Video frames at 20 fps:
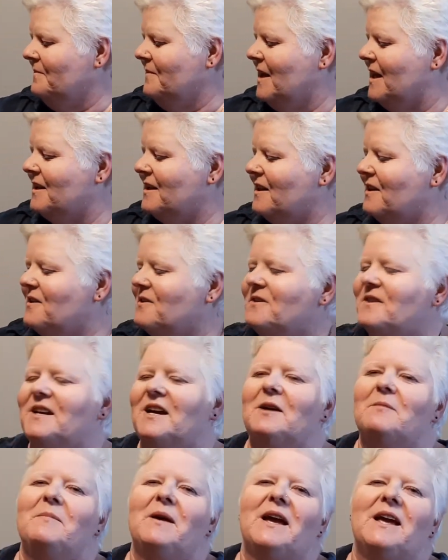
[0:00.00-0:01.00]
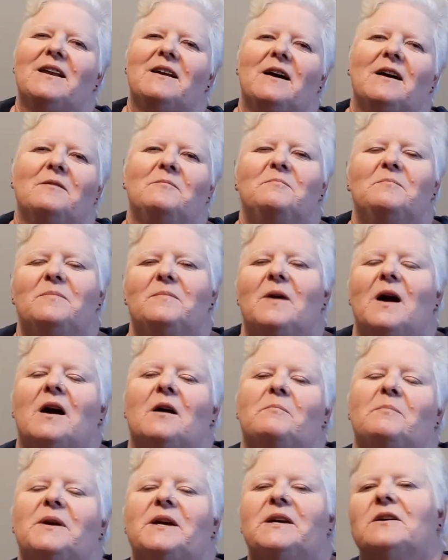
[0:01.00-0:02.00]
another thing I made on
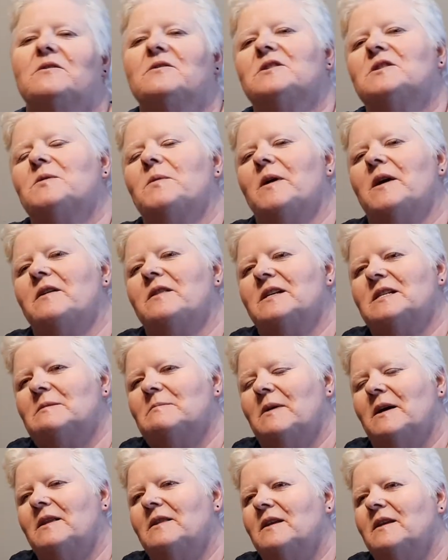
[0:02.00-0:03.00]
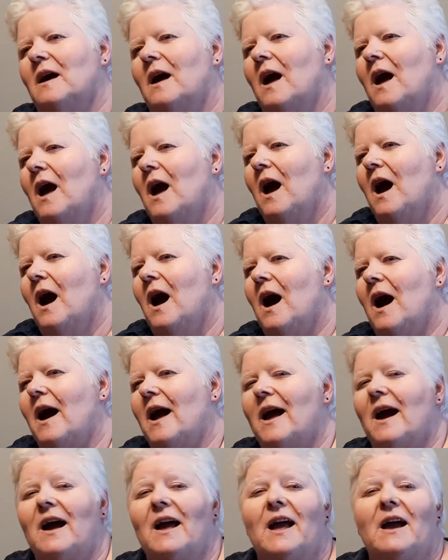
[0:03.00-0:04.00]
our bingo square this month, I,
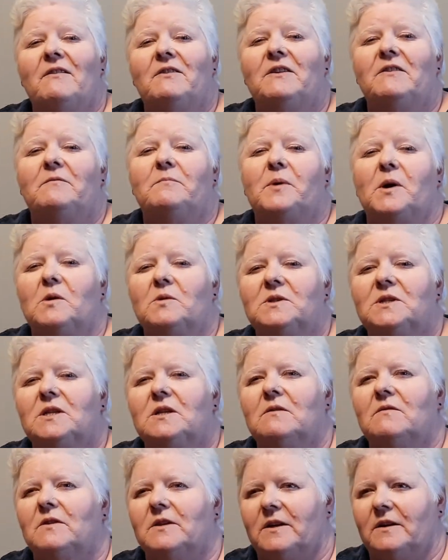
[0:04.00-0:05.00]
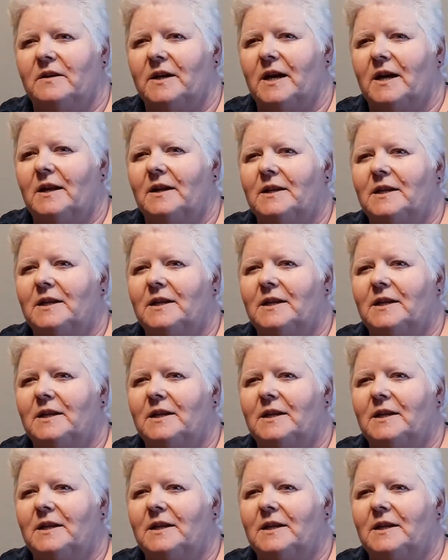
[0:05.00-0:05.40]
I, haven't even posted over there yet.